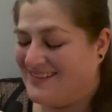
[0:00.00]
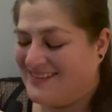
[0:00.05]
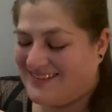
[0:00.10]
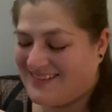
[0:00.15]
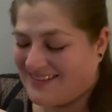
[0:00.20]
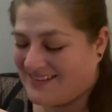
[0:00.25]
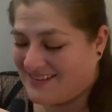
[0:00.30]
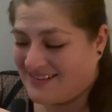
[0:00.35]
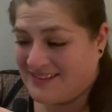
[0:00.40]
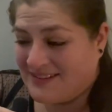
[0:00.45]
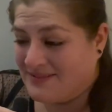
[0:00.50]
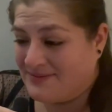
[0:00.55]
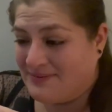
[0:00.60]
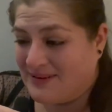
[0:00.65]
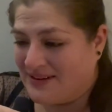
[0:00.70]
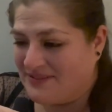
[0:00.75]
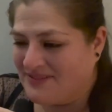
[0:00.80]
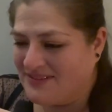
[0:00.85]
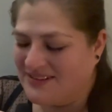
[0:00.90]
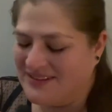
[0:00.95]
it's
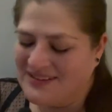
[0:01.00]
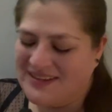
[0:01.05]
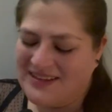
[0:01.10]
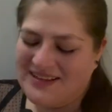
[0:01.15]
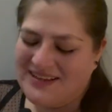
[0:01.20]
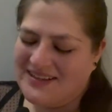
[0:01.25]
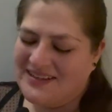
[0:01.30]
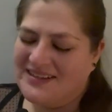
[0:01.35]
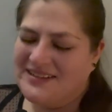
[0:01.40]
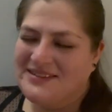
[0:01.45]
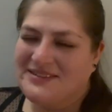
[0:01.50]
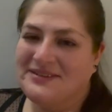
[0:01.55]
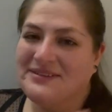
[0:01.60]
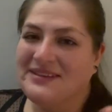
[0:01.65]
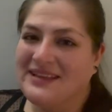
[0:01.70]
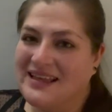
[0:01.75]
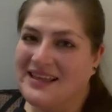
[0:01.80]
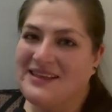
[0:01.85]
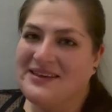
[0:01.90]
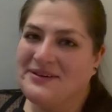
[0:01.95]
baffled. So
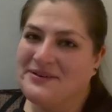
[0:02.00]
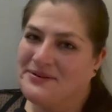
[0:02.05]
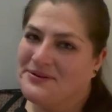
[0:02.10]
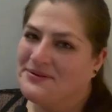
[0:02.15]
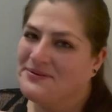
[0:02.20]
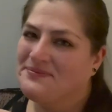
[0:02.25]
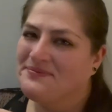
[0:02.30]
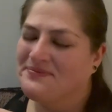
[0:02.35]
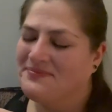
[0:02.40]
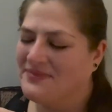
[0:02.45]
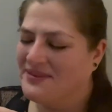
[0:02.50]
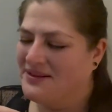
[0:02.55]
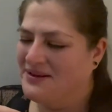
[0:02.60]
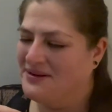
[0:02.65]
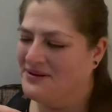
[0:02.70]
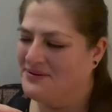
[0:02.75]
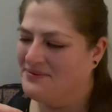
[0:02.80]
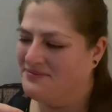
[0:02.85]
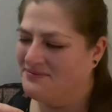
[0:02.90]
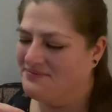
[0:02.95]
thank you
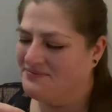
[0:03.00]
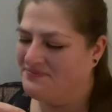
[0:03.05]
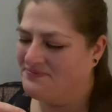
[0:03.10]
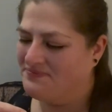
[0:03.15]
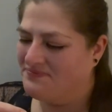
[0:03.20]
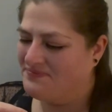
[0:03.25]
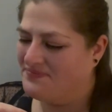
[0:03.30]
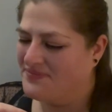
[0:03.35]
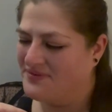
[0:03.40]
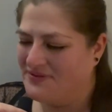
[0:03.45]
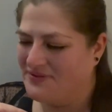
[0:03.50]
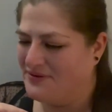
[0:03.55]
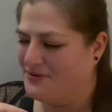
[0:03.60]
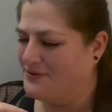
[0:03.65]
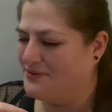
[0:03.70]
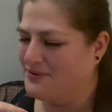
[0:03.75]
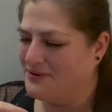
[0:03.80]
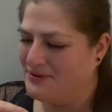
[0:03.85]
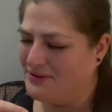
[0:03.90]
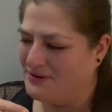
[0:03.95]
for
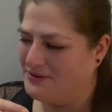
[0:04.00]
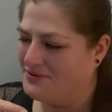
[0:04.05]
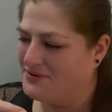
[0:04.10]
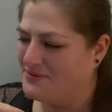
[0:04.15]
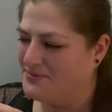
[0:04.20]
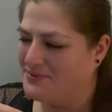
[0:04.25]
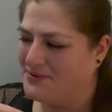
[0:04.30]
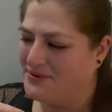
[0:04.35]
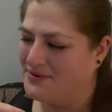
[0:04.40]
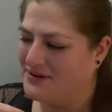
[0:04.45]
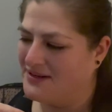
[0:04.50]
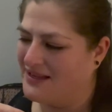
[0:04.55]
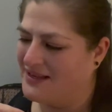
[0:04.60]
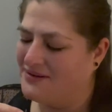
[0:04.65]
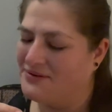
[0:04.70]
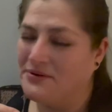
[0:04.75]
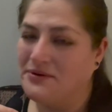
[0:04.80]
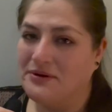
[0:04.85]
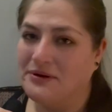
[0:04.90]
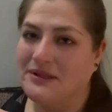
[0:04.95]
all your support and
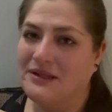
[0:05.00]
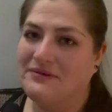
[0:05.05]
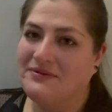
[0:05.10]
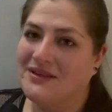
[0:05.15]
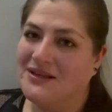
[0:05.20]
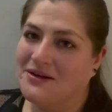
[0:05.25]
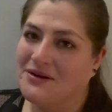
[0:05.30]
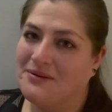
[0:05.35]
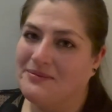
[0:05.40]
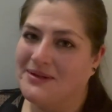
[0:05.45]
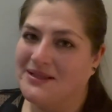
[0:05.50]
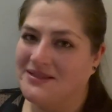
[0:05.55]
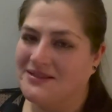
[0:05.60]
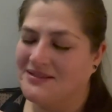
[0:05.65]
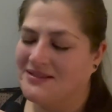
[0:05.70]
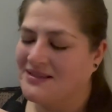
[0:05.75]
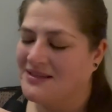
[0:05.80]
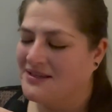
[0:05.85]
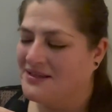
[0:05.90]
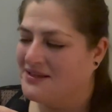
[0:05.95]
all your lovely
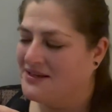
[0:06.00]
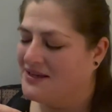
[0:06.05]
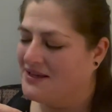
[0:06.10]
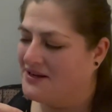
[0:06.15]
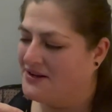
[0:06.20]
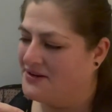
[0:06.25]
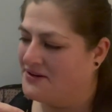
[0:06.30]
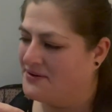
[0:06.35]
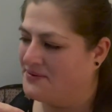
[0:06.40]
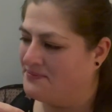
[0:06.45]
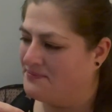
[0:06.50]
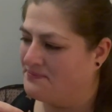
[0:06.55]
comments. But